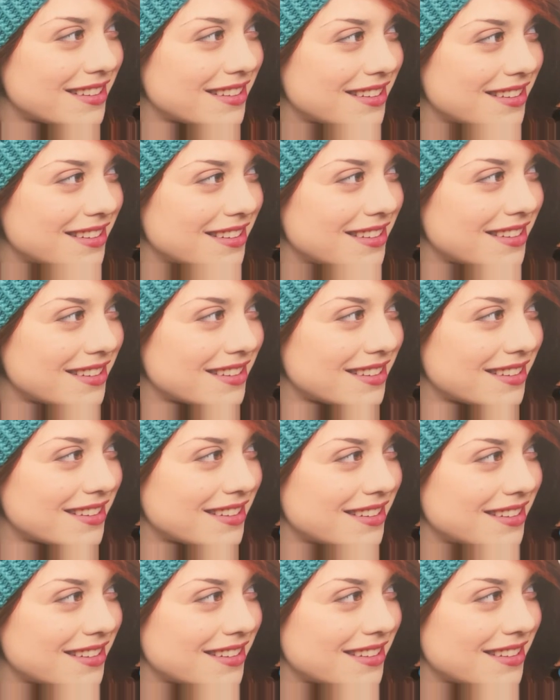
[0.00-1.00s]
Gorgeous
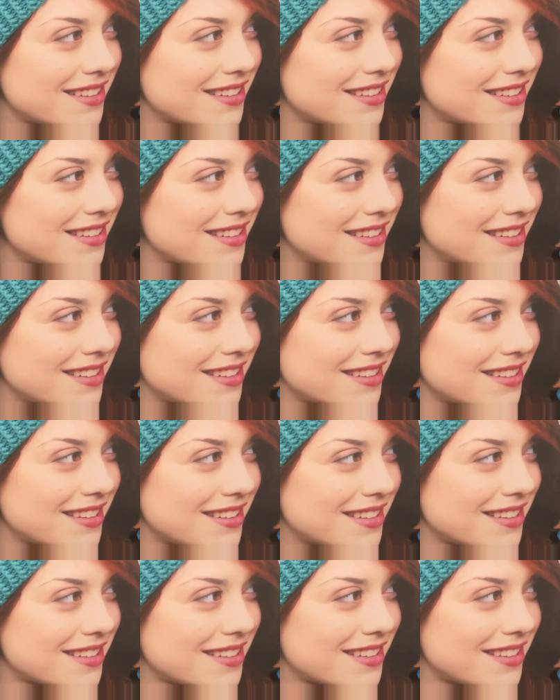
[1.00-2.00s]
ideas to
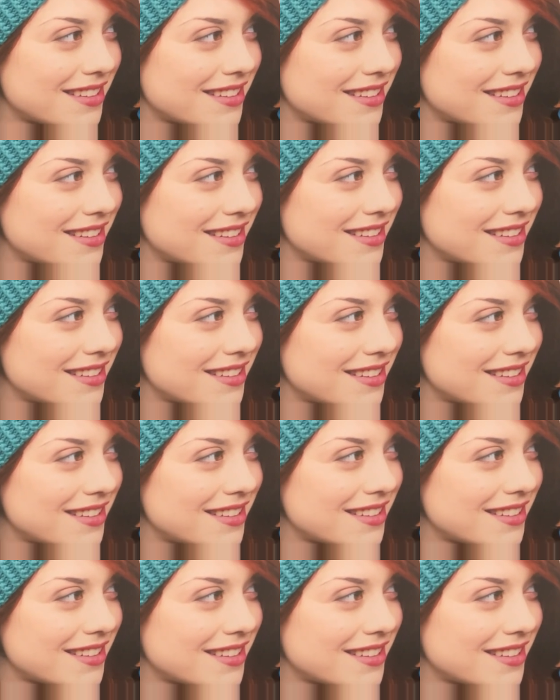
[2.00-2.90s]
crochet in a weekend,